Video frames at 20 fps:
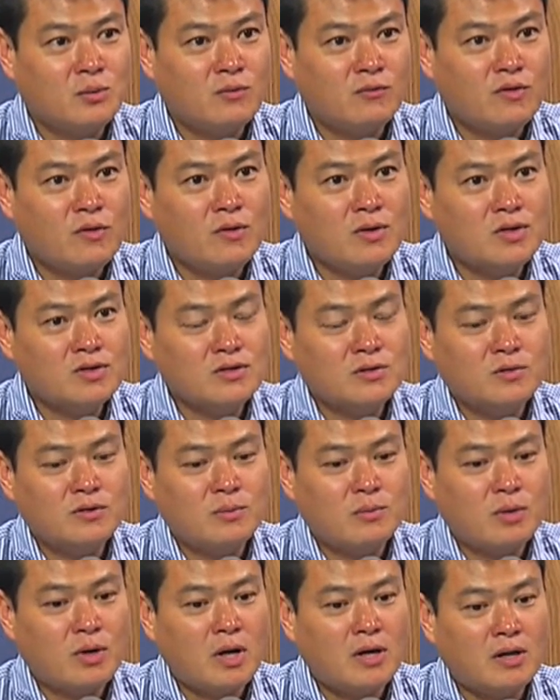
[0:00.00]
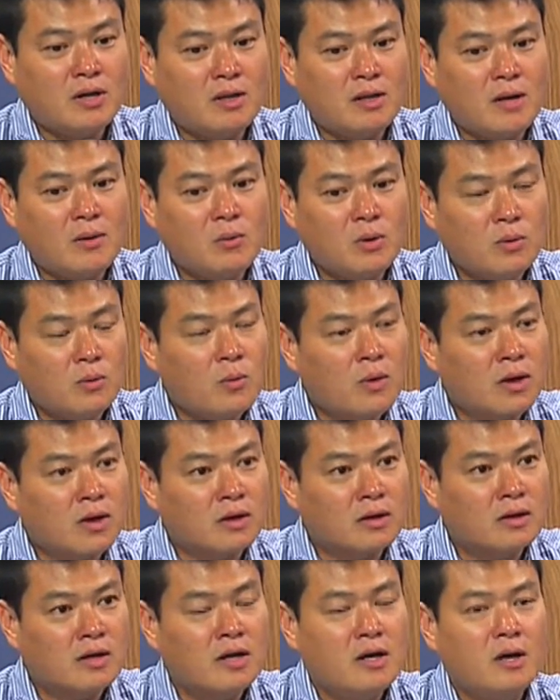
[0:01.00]
focus on the product that will
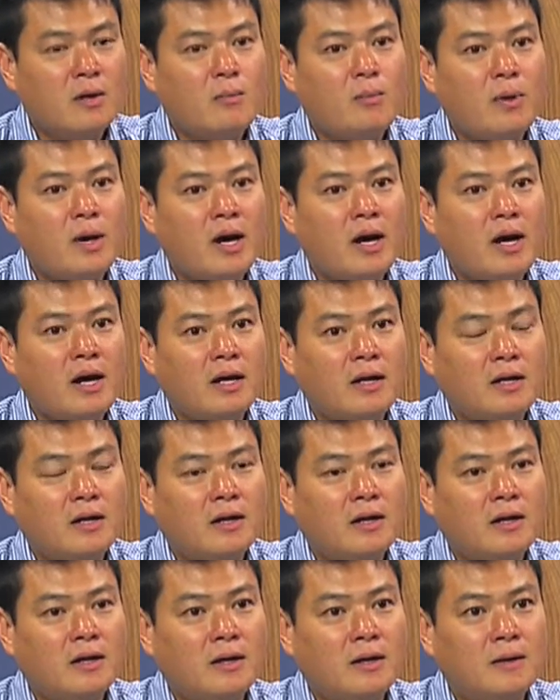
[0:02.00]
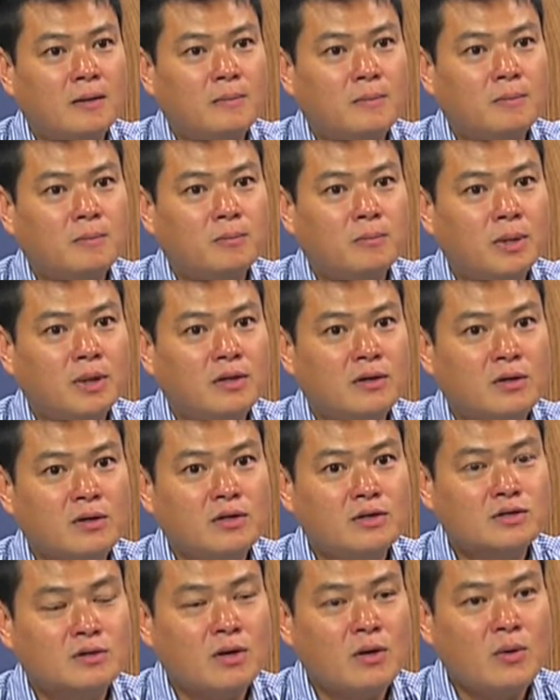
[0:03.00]
work, but there
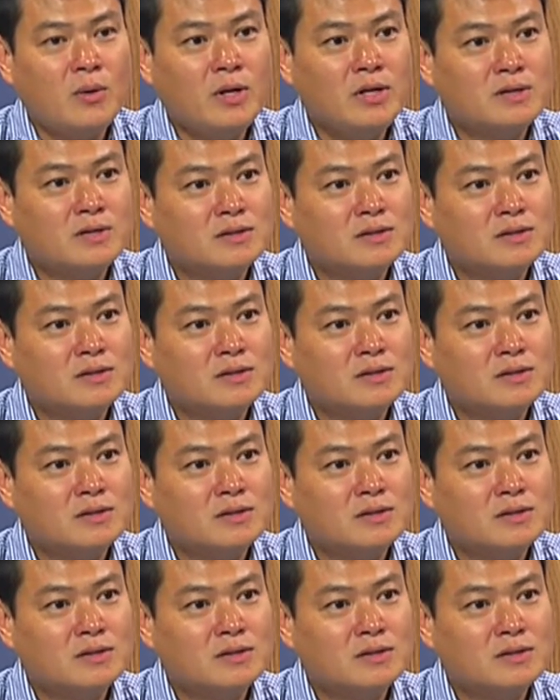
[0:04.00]
is always